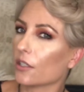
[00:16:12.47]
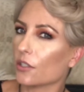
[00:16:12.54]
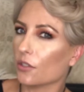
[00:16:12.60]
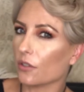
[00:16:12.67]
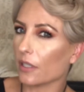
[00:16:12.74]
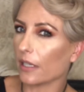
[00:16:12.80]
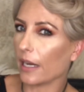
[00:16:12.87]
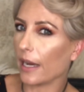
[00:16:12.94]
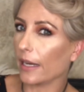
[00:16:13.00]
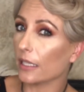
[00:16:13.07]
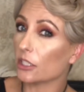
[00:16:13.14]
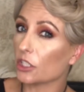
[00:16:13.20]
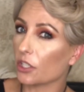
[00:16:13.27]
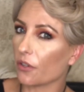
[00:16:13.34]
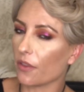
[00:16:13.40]
You can kind of
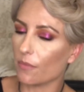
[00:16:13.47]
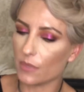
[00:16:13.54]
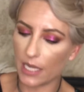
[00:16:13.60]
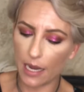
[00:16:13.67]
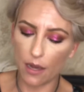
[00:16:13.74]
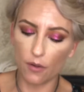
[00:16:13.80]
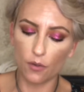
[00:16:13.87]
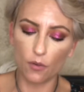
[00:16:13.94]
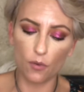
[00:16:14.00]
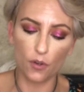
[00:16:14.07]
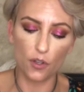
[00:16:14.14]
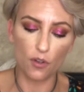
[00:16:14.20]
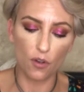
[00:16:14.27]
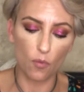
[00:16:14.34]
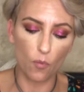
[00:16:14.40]
shear them down or
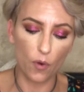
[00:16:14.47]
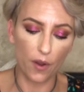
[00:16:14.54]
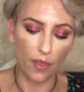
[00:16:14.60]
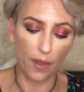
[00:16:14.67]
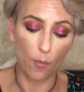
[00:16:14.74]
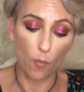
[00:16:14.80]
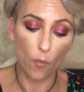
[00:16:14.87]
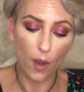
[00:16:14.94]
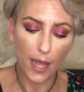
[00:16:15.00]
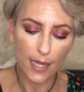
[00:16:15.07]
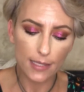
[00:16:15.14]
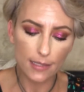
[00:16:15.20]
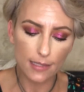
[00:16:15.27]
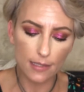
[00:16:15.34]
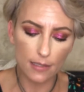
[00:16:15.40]
you can wear them
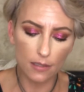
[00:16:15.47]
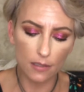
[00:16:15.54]
wet.